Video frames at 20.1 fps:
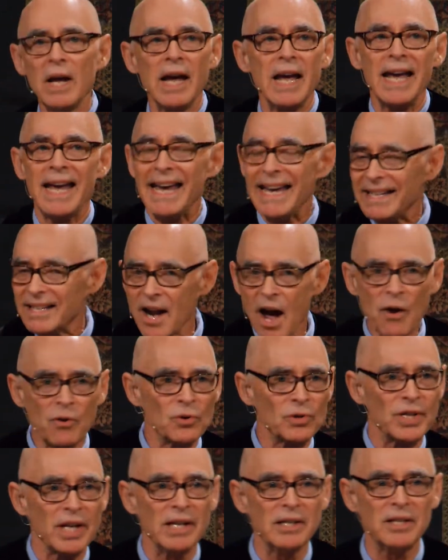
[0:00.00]
He
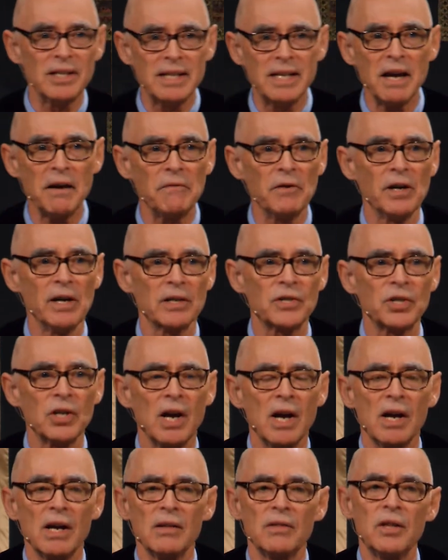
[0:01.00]
knows he's given us
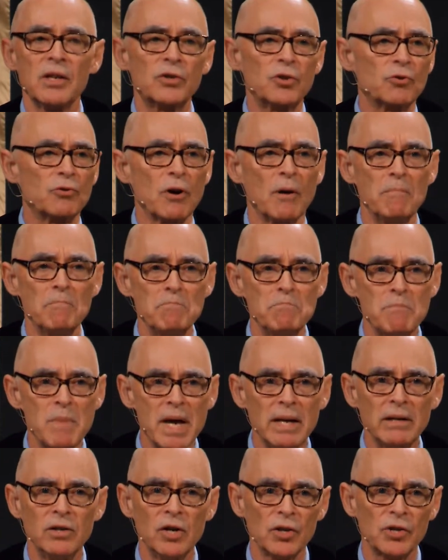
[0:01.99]
this
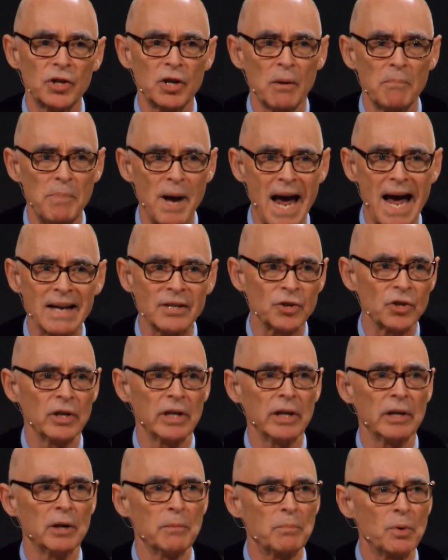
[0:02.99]
tremendous
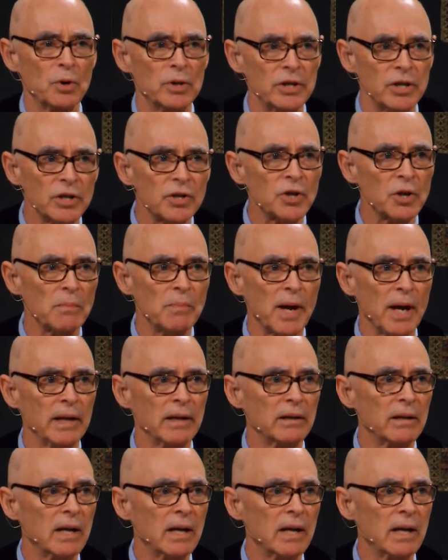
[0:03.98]
capacity to participate